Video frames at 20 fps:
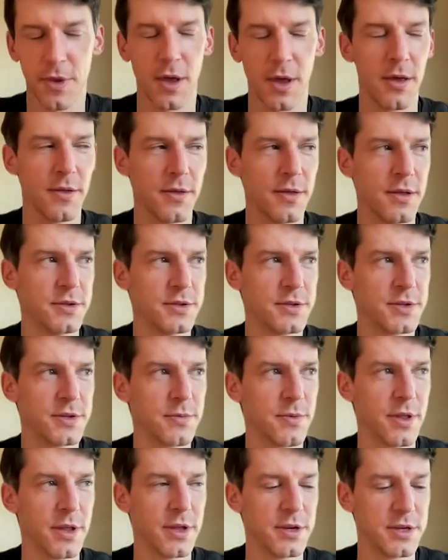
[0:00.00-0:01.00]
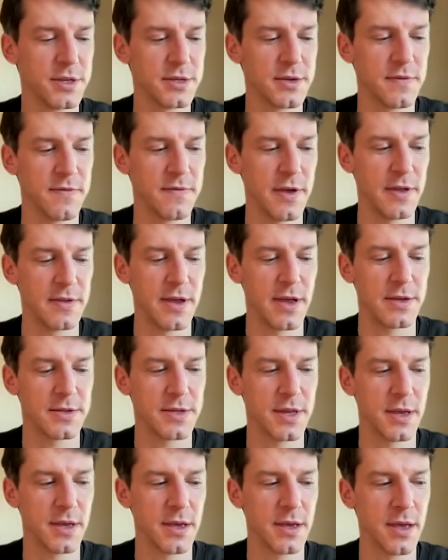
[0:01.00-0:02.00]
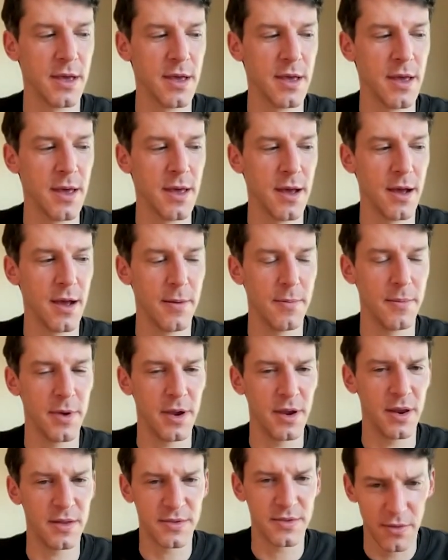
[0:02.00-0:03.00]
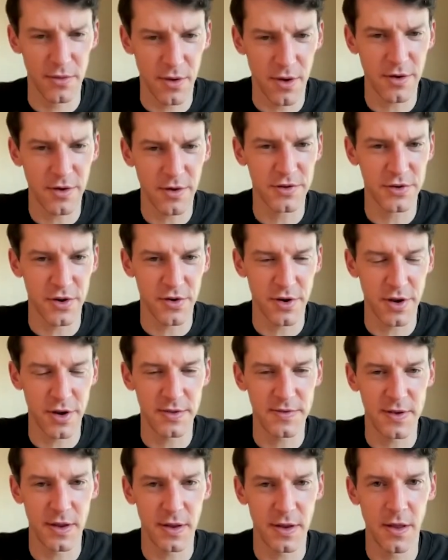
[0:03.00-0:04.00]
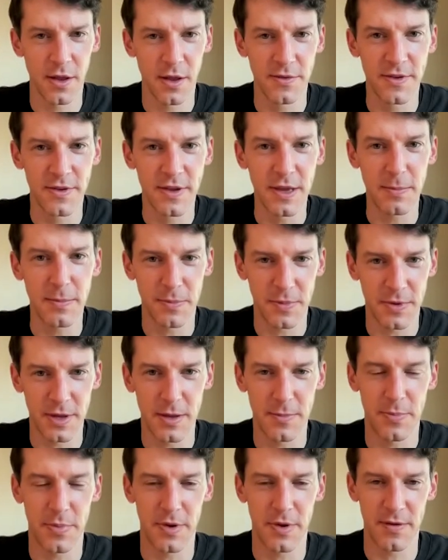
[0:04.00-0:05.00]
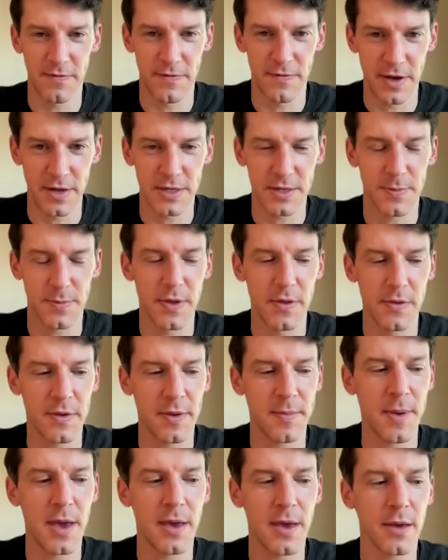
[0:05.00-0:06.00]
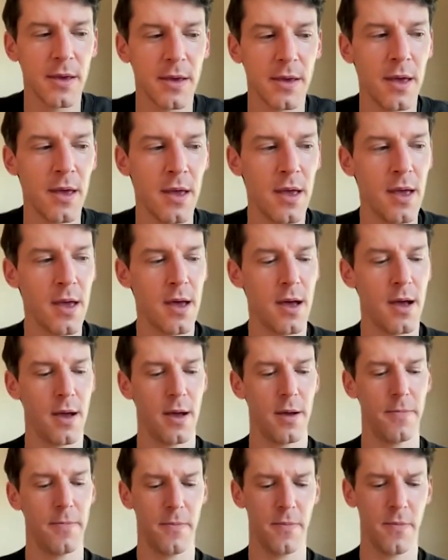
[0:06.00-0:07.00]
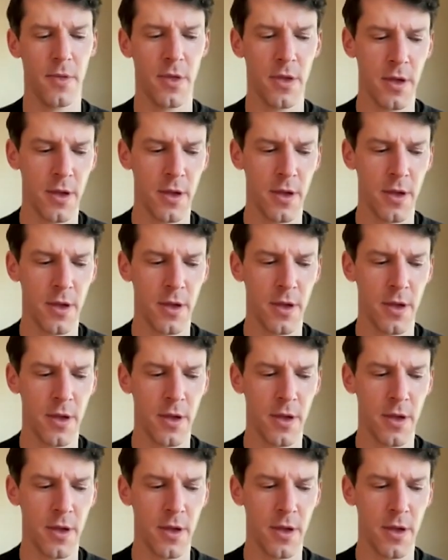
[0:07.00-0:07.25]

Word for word: uh, it's really just fantastic. Um, it, it's a long journey. It's a, a deep, deep investment to make. Um,